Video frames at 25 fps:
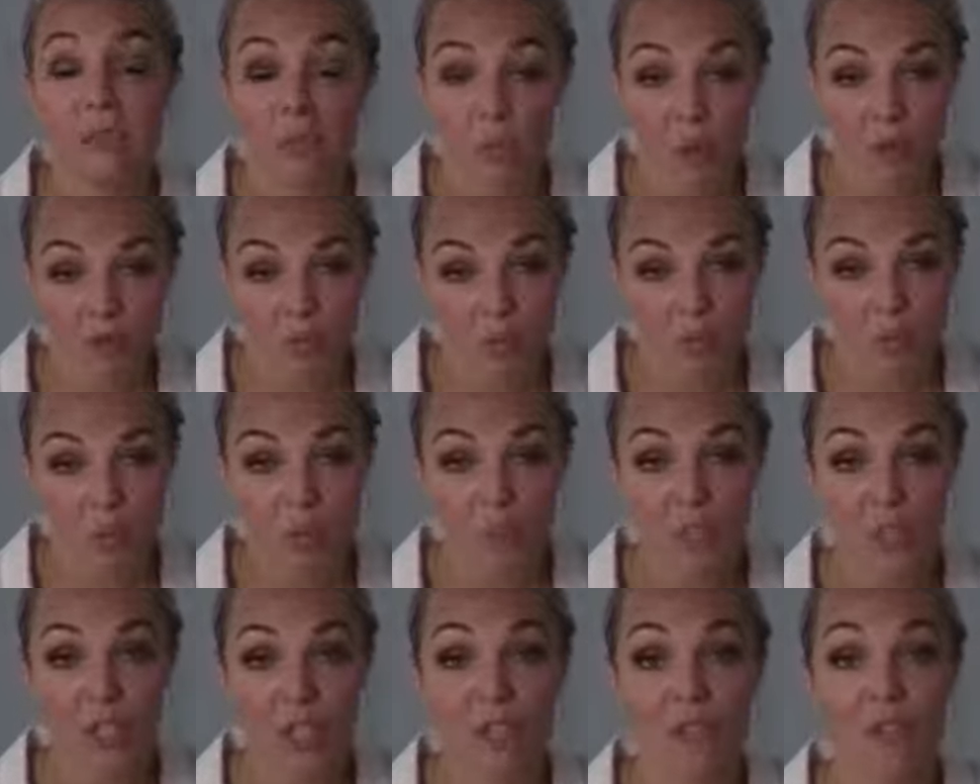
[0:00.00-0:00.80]
is
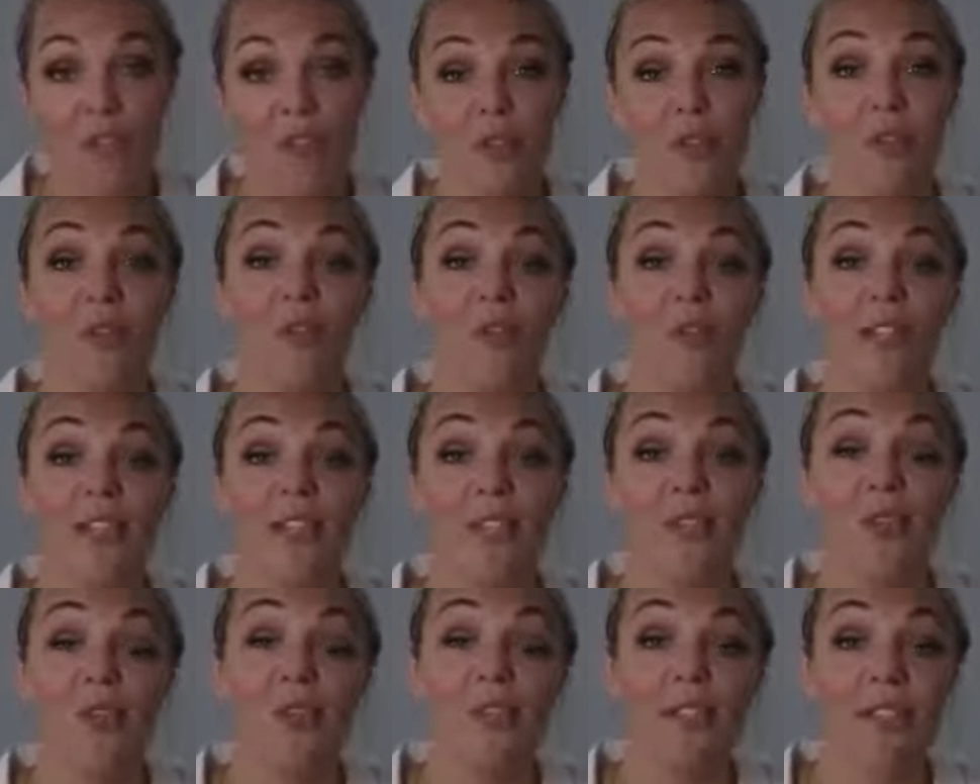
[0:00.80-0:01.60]
possible to use a
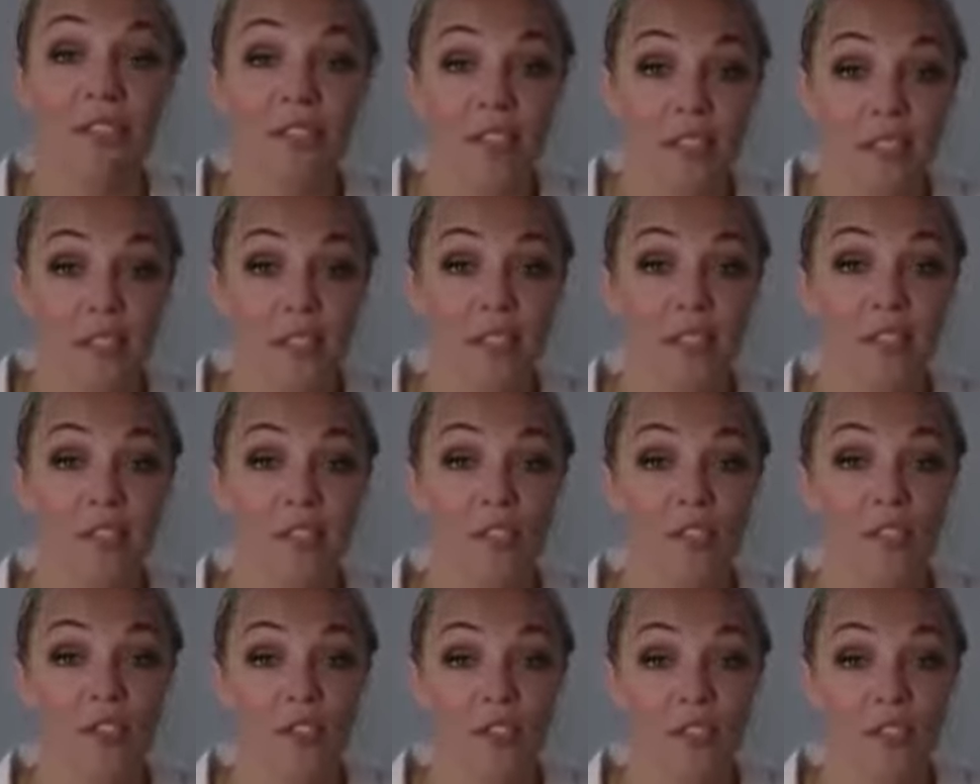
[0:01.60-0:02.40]
hoist or assistance to